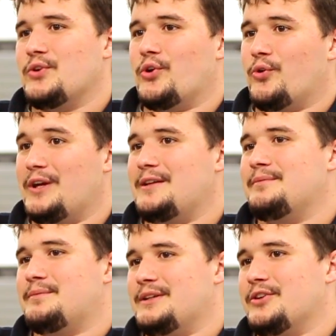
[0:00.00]
you're
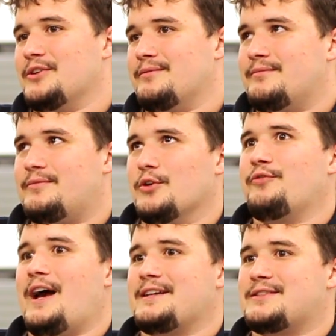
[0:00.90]
green, but you're
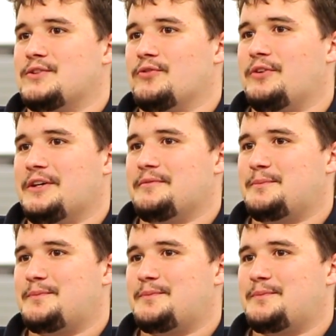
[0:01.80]
fast and you're fun.